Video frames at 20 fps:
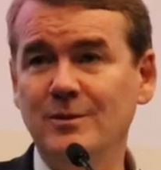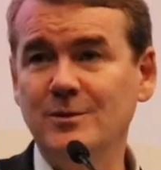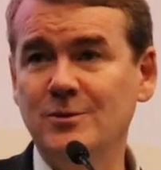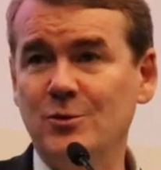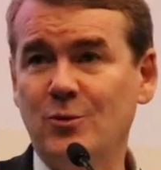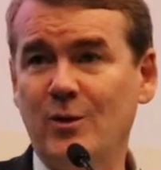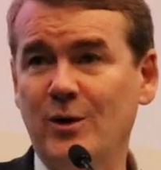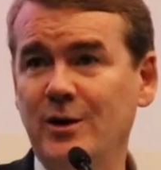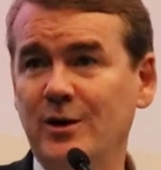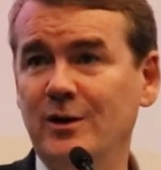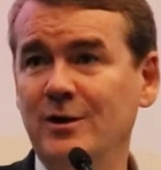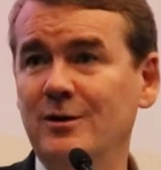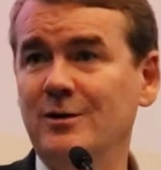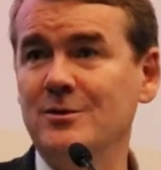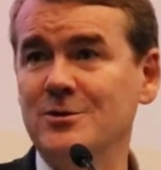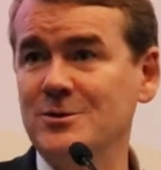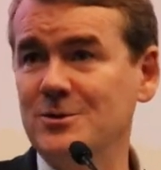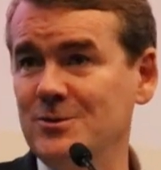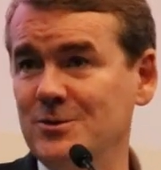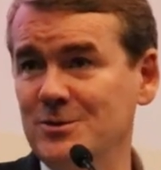for 20
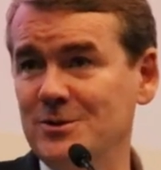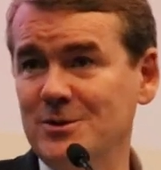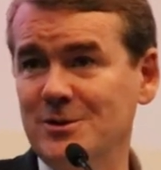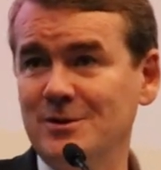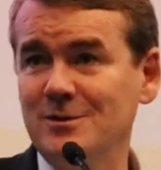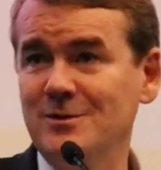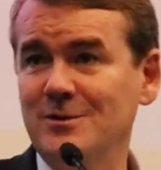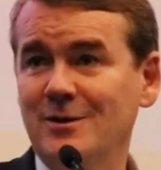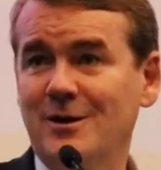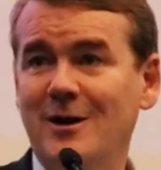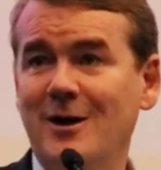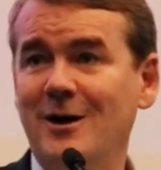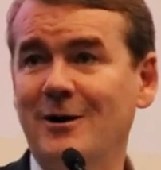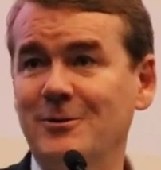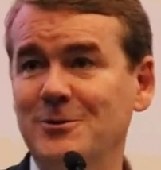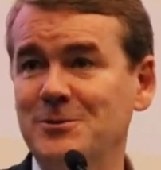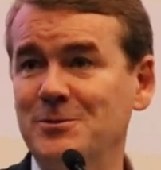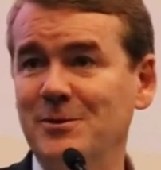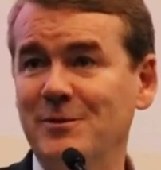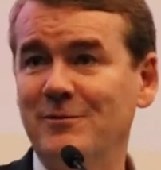years, who's a
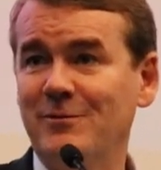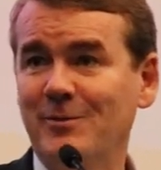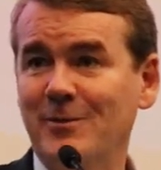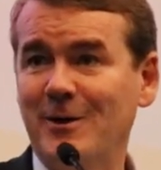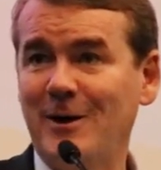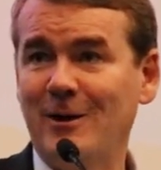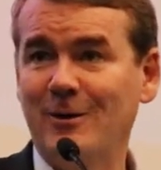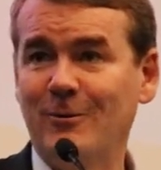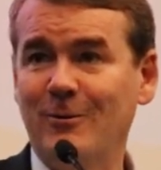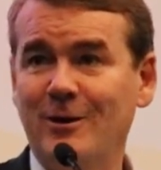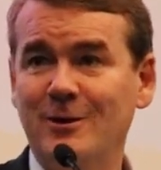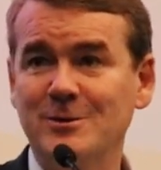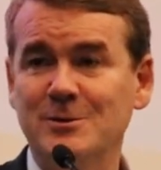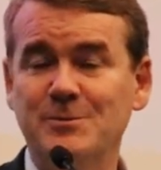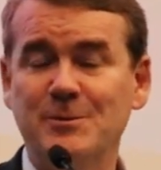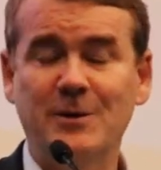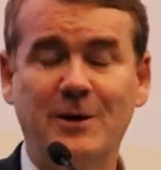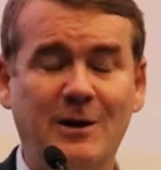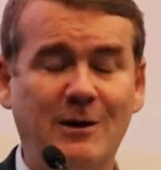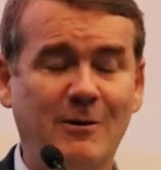congressman from Colorado, has
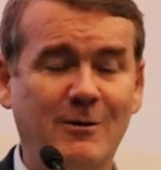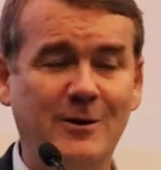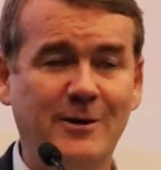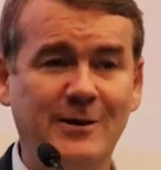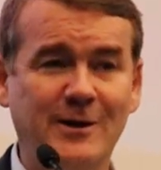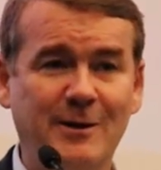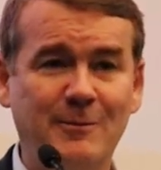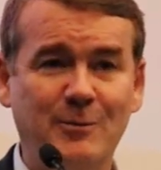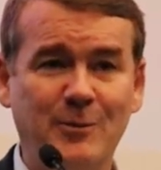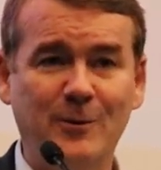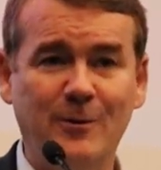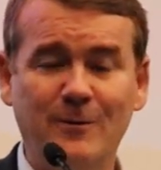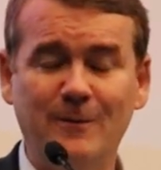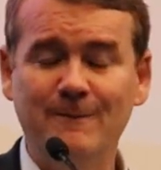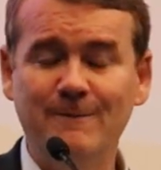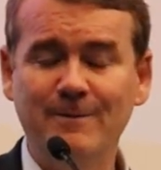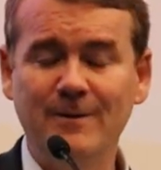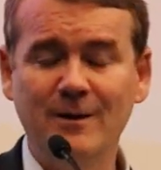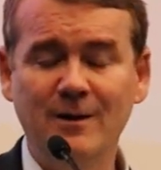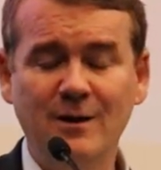been carrying that bill
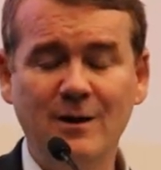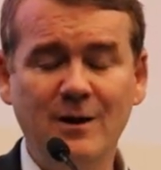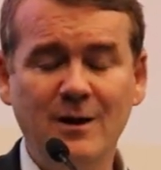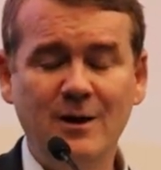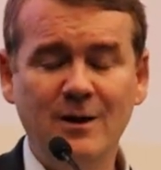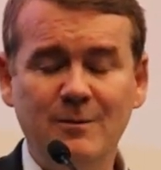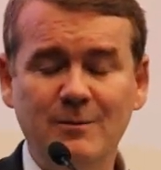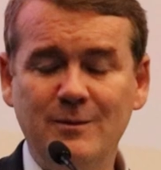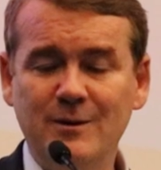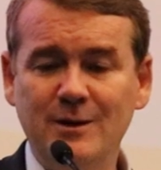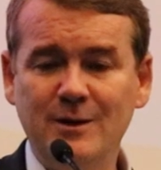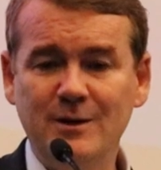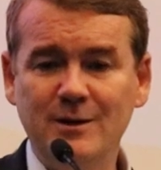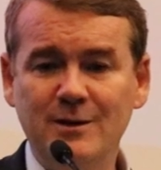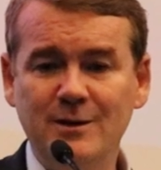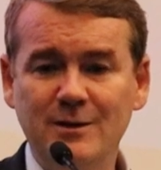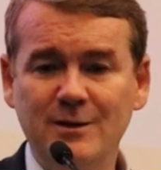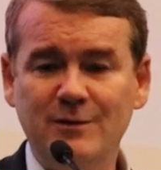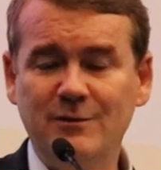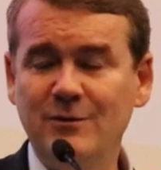I
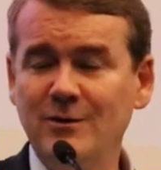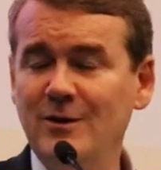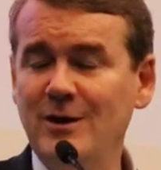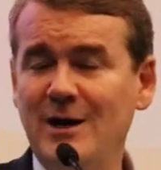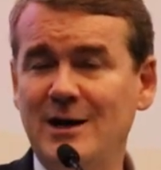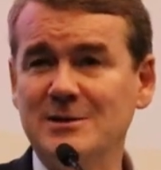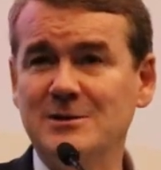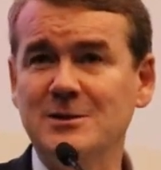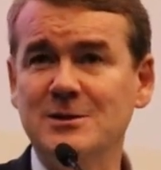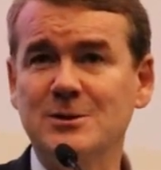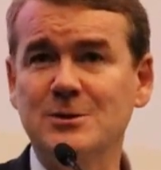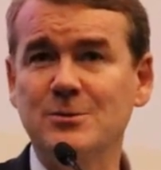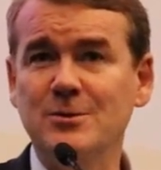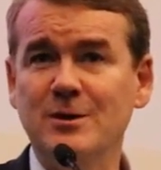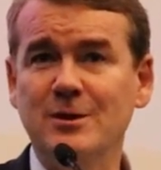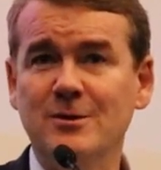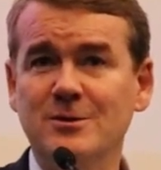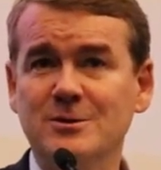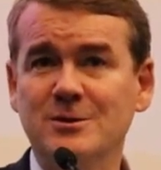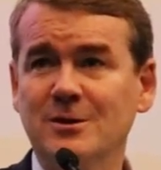mean, if you had asked us
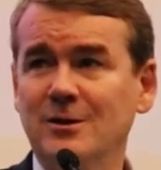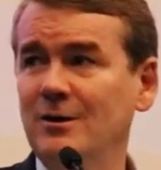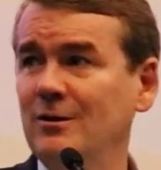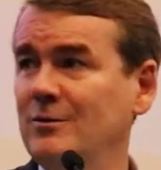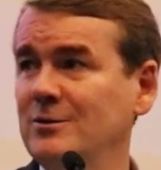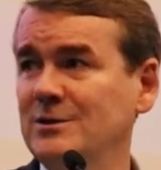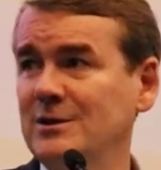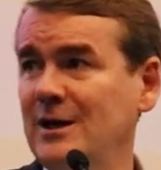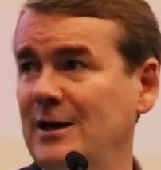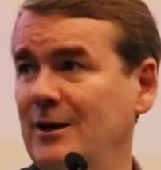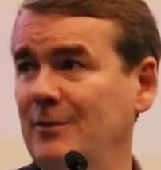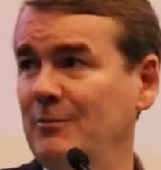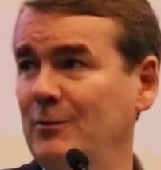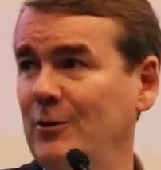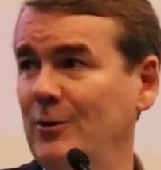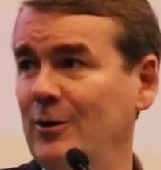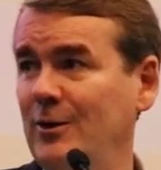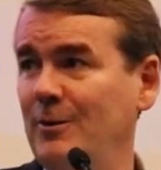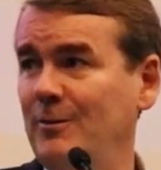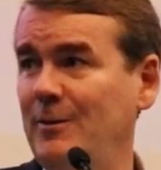three years ago, is that
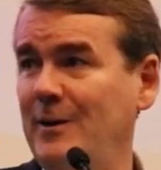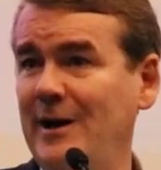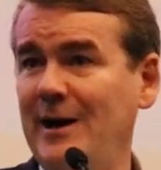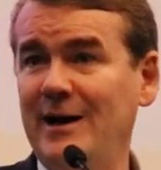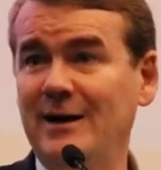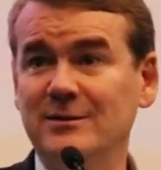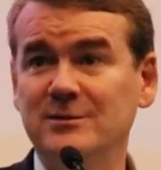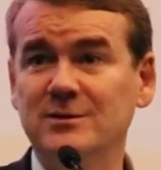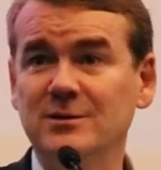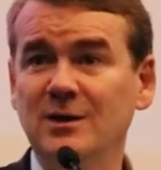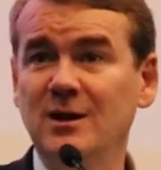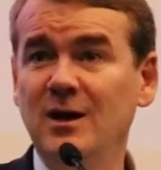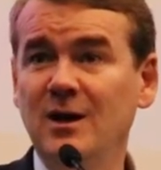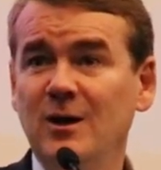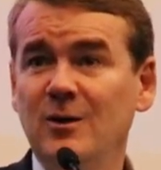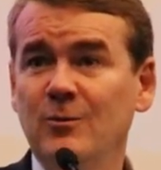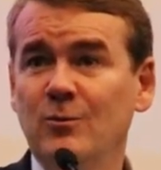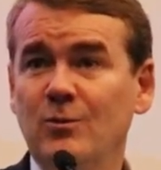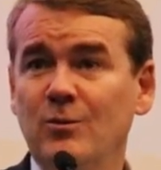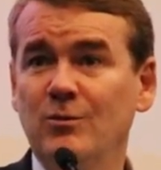bill going to pass?
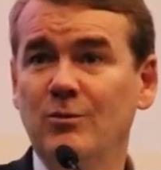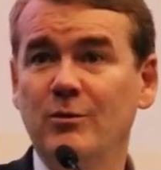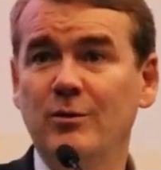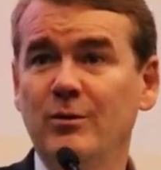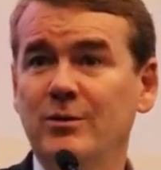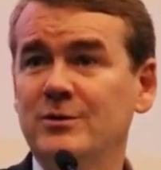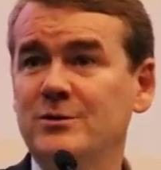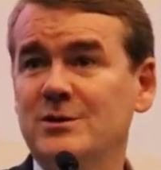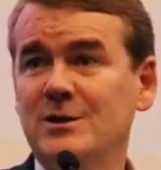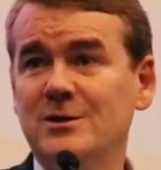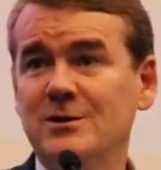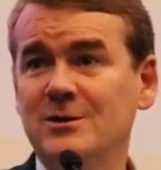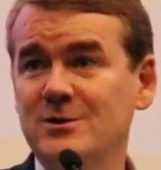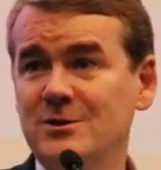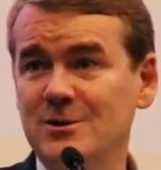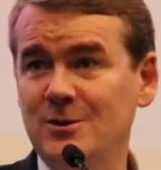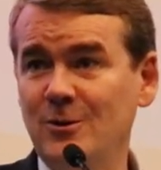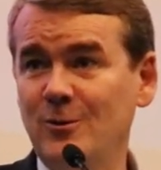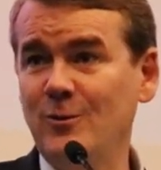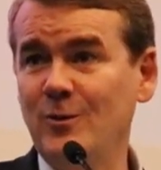We would have said,
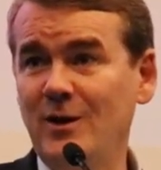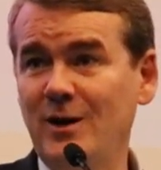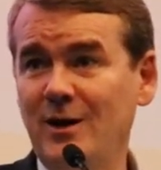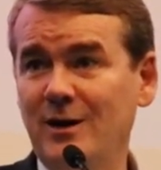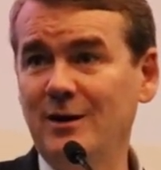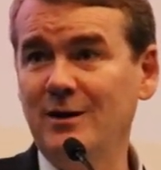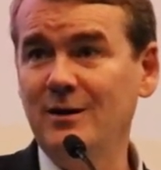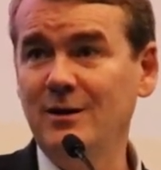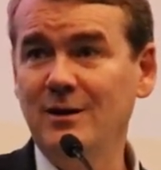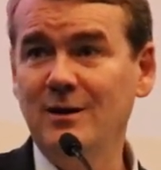there's no way.